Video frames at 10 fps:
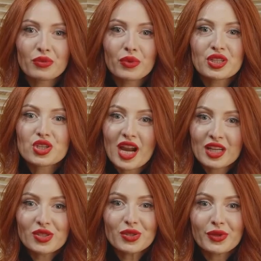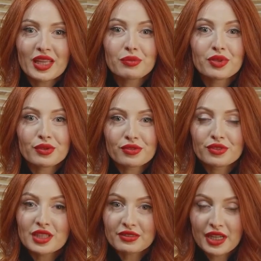We're trying to create a beautiful
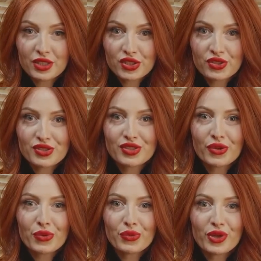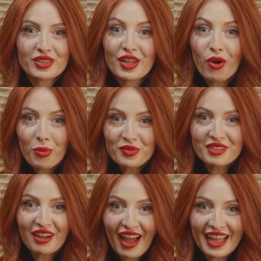direction. So when they open
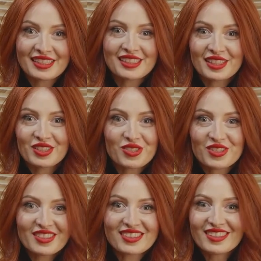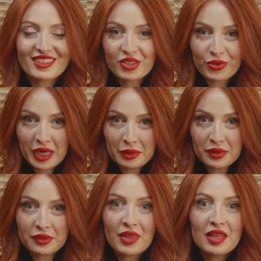their eyes, it's just
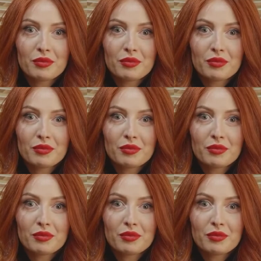incredible.